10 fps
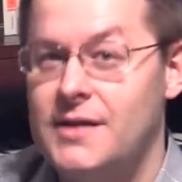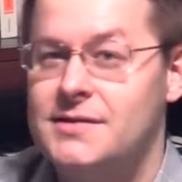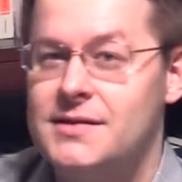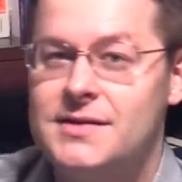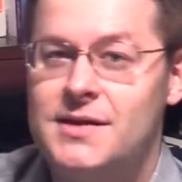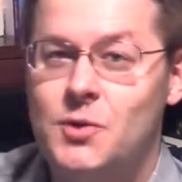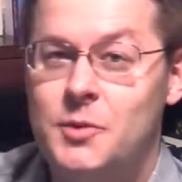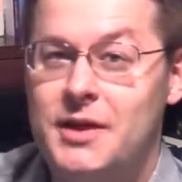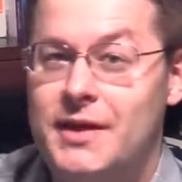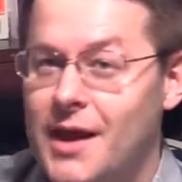Since it
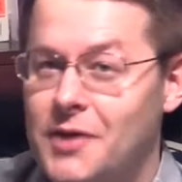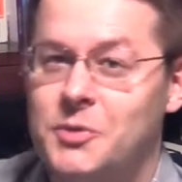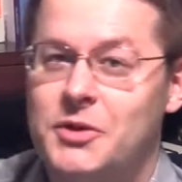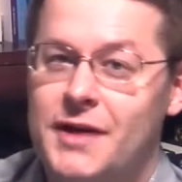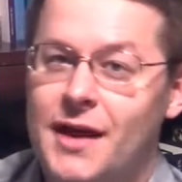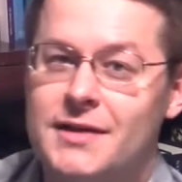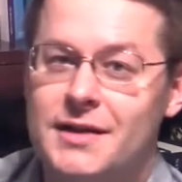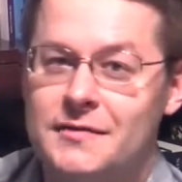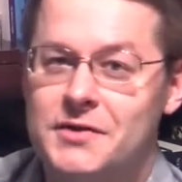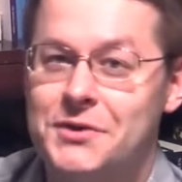would be
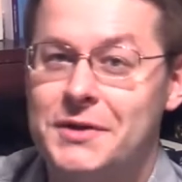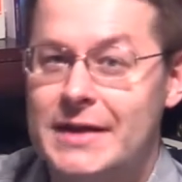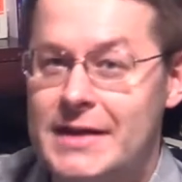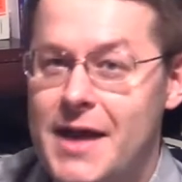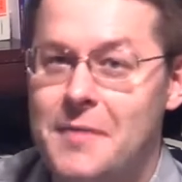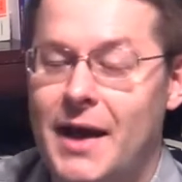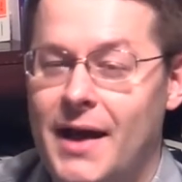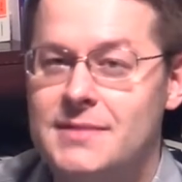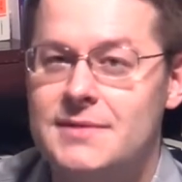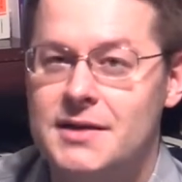counterproductive to condemn
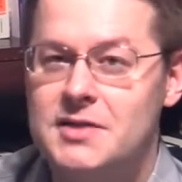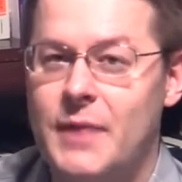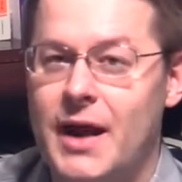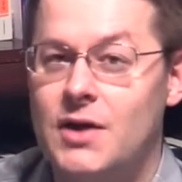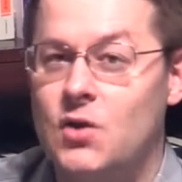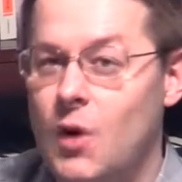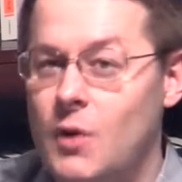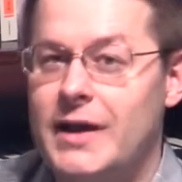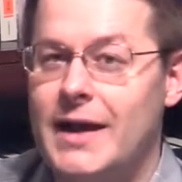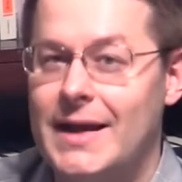ISIS by
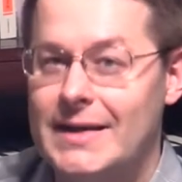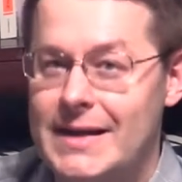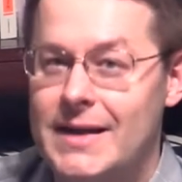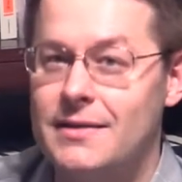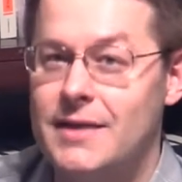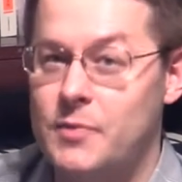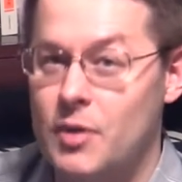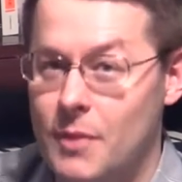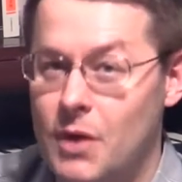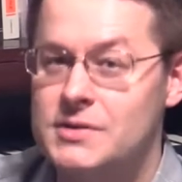quoting a hadith that
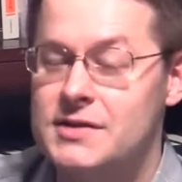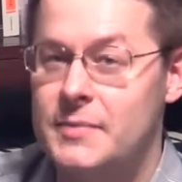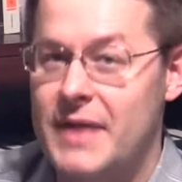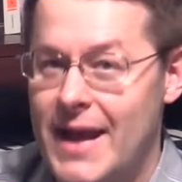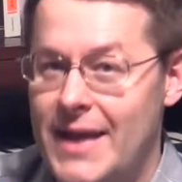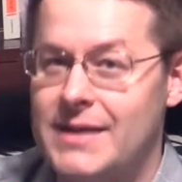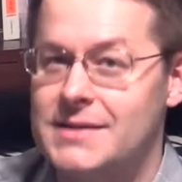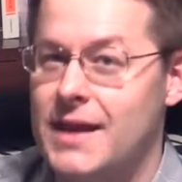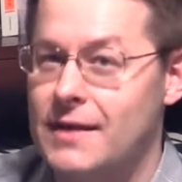promotes the beheadings